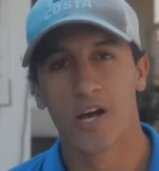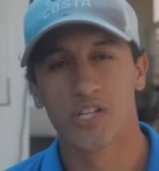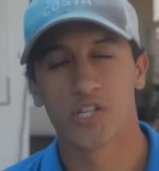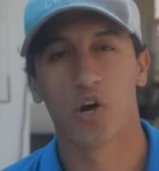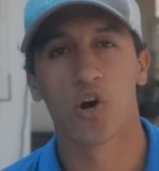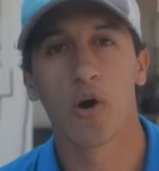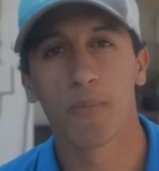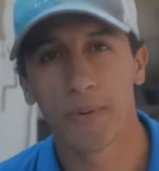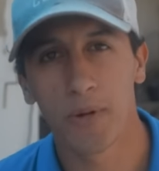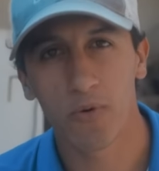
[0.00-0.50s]

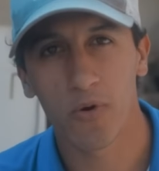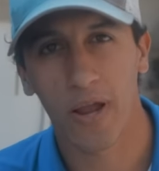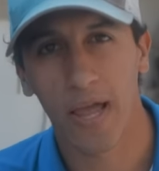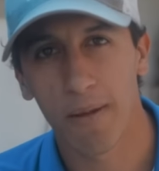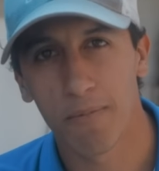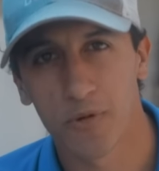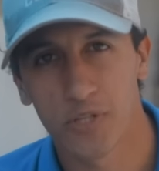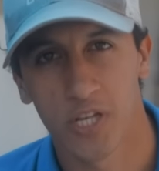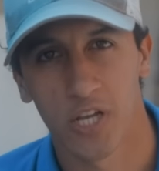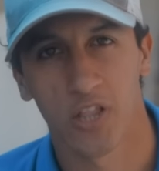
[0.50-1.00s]
So hope you were
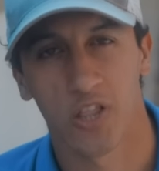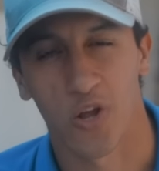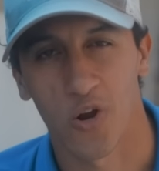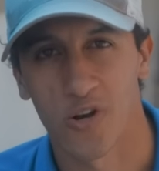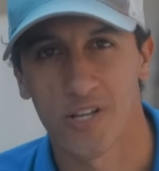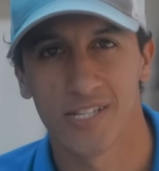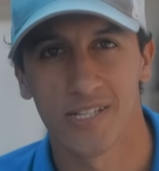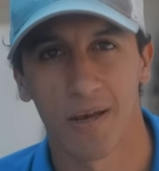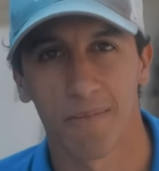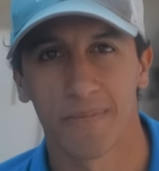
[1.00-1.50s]
able to
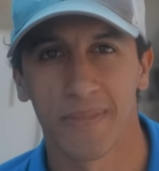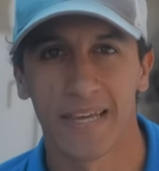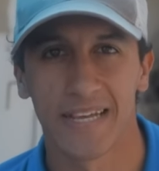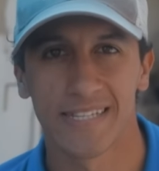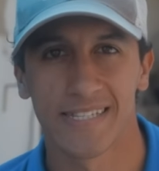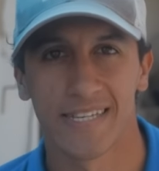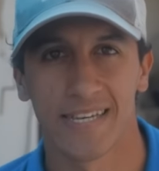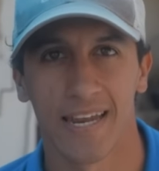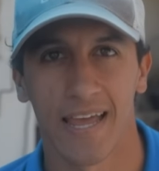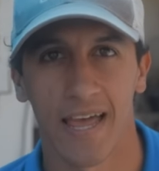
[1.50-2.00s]
learn
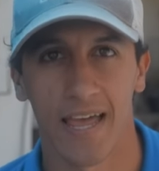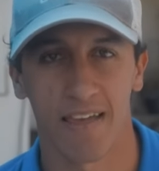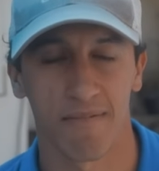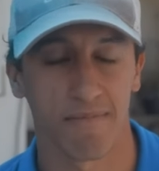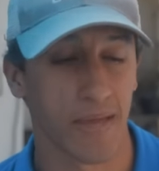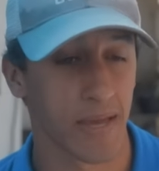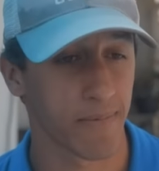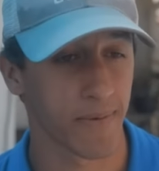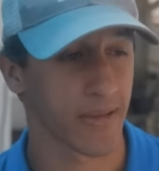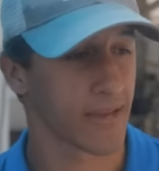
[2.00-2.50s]
something today,
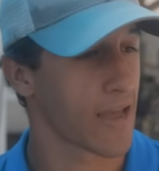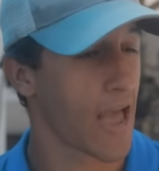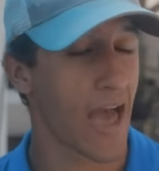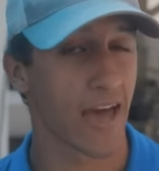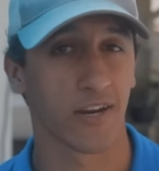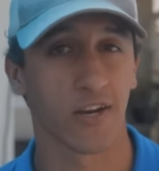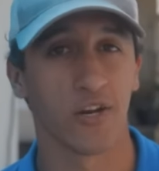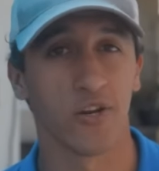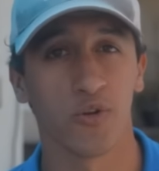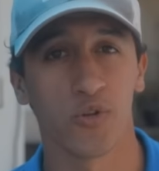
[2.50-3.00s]
maybe
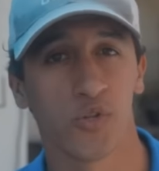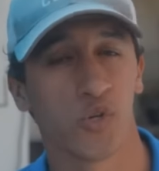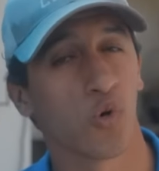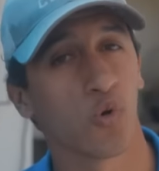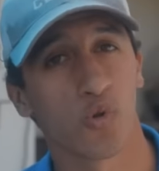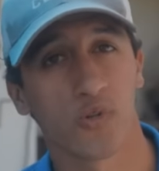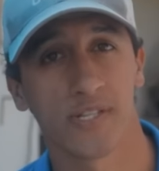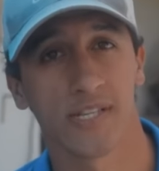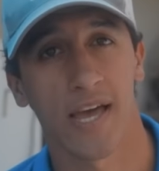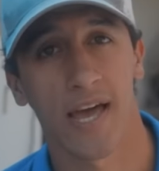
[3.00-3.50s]
add a new
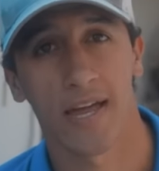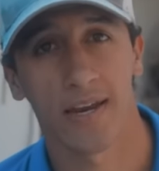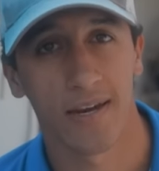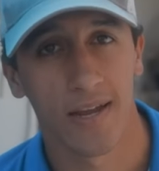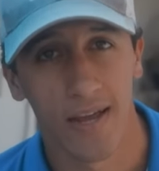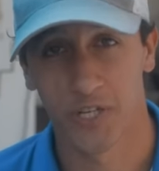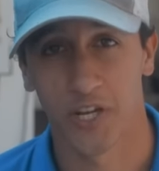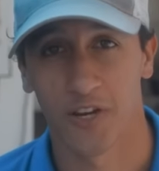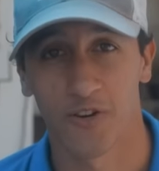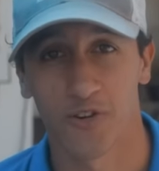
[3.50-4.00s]
tool
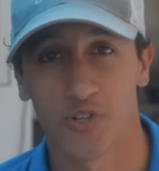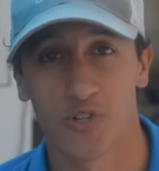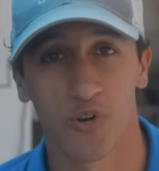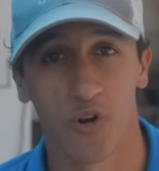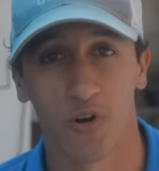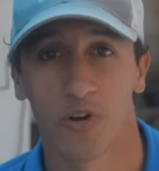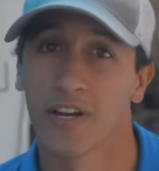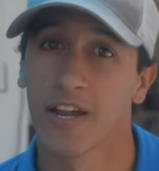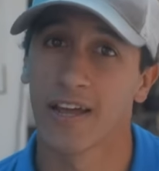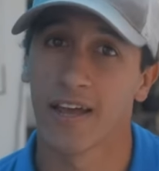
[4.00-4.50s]
set to your
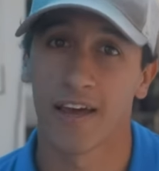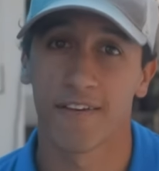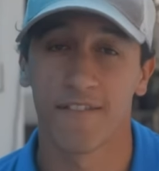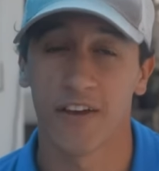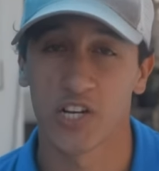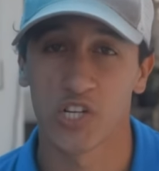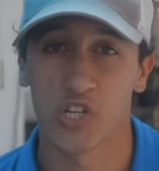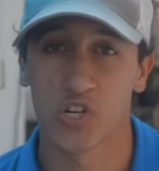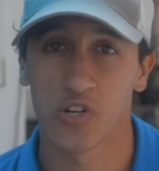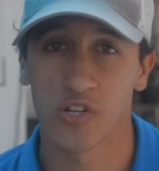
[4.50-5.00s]
drone
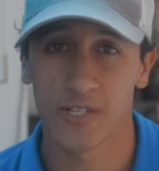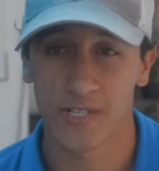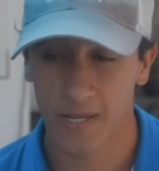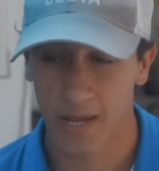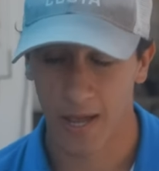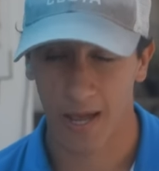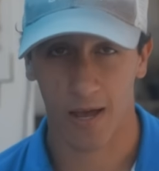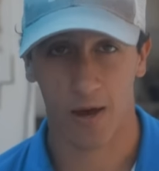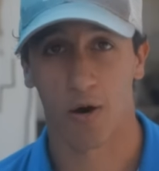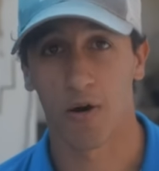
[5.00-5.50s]
adventures,
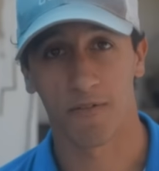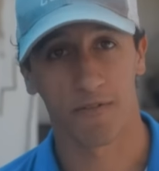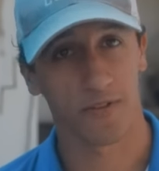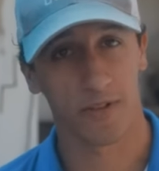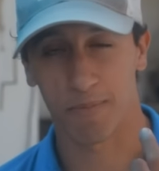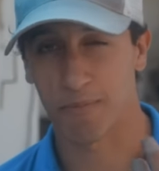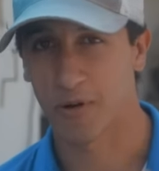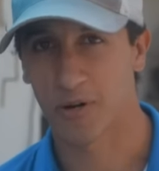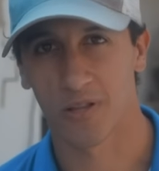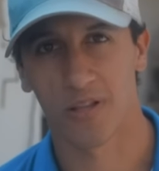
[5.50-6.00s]

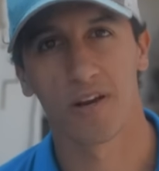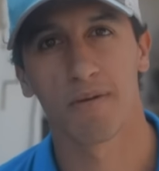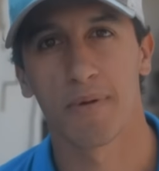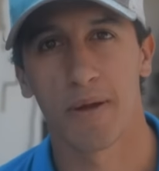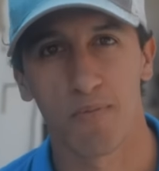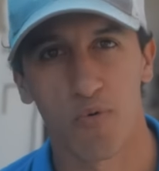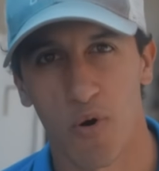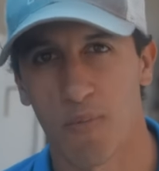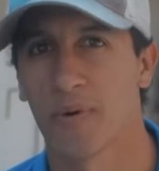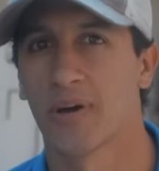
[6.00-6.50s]
hopefully put a little
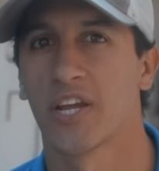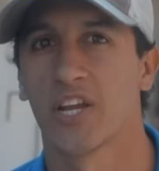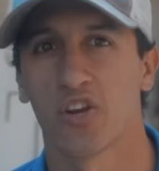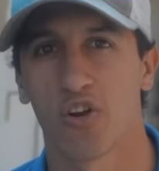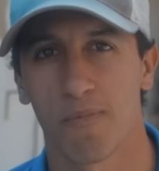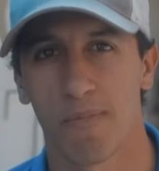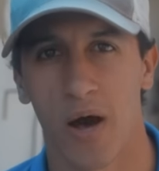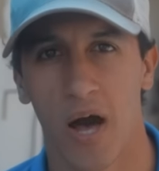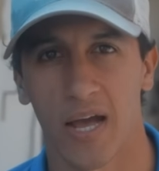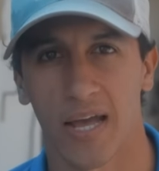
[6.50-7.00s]
bit more money in
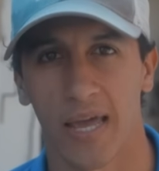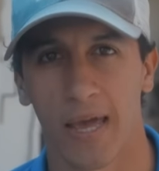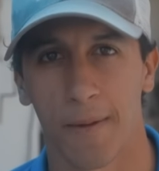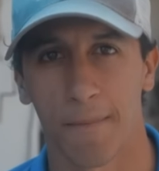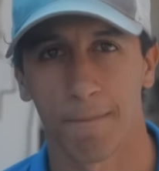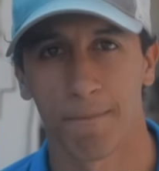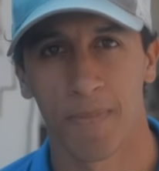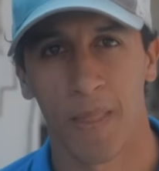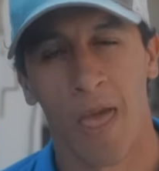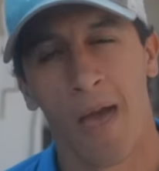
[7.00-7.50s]
your pocket.